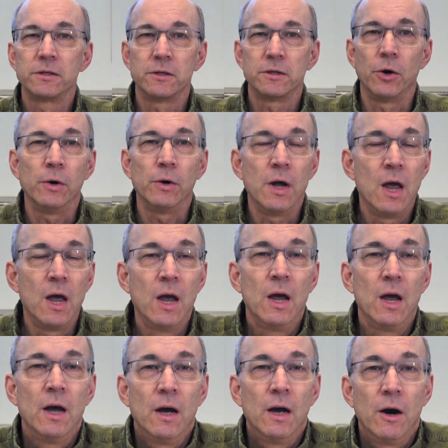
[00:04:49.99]
So
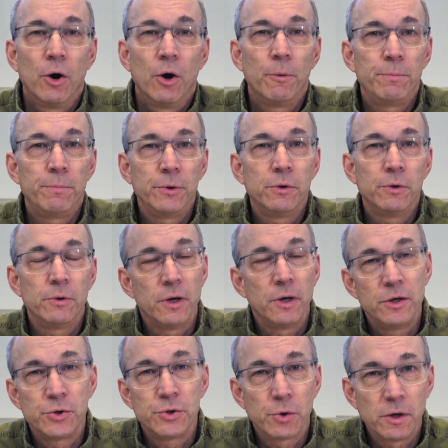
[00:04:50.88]
hope you
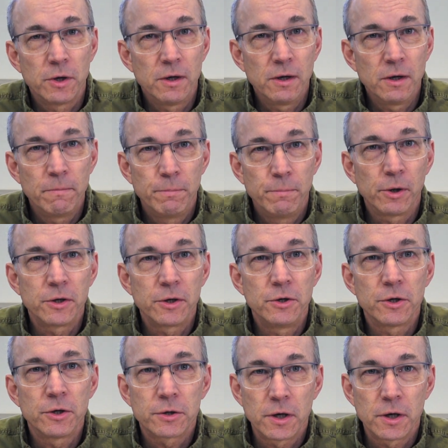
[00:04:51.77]
enjoy
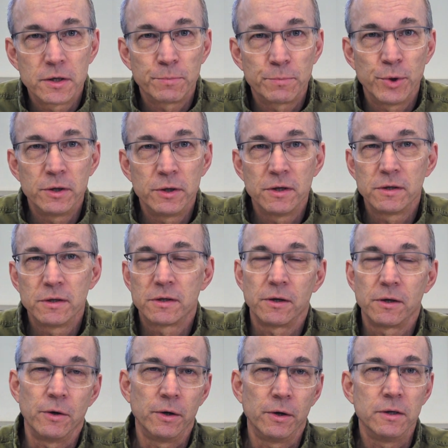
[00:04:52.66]
building your truss bridges.
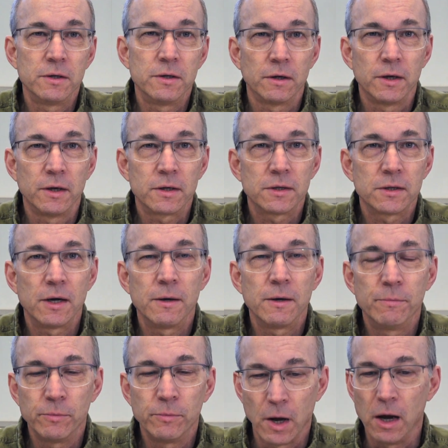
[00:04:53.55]
So until next
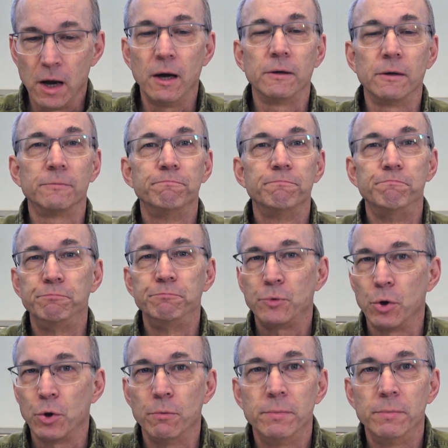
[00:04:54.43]
time, uh,
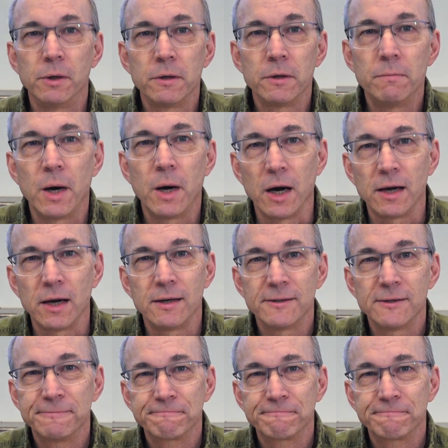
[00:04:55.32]
go build a mind.